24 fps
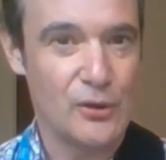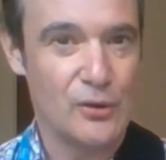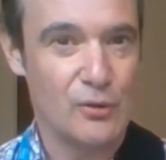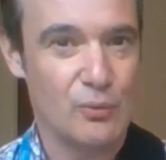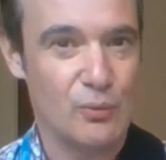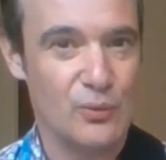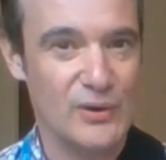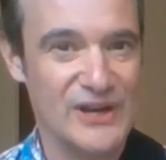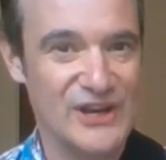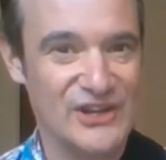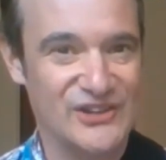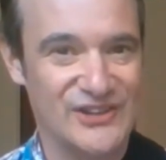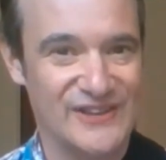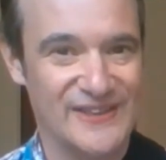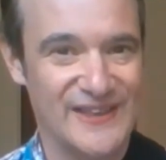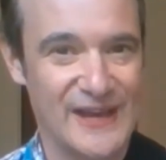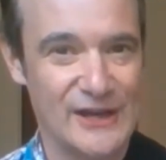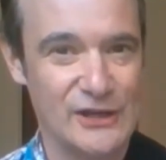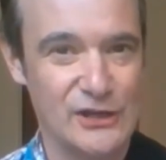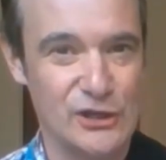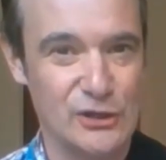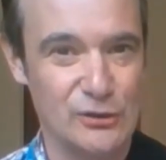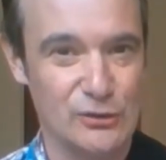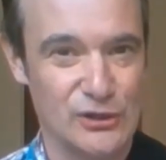we need to
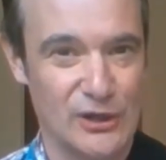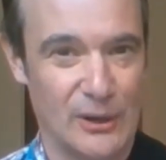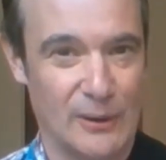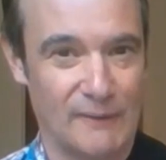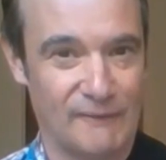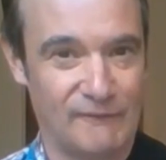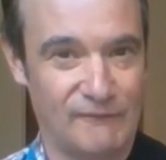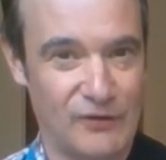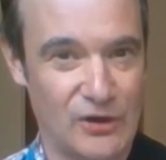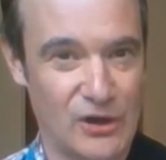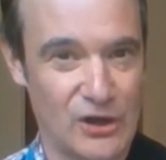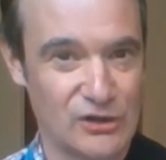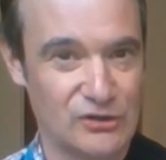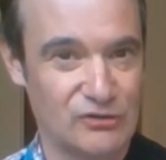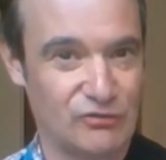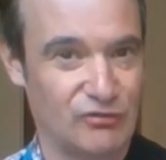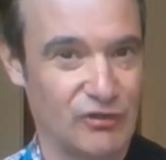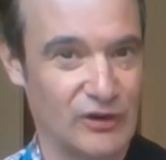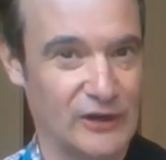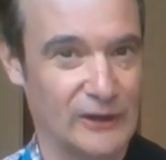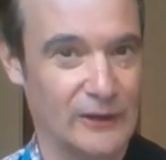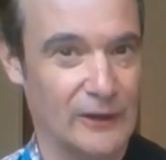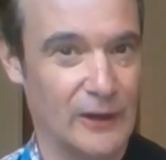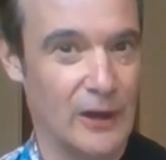then use our 1st
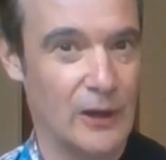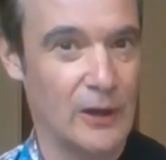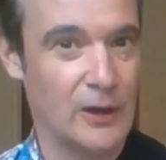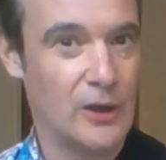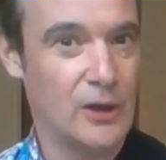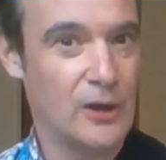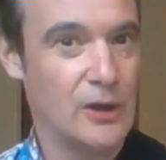finger,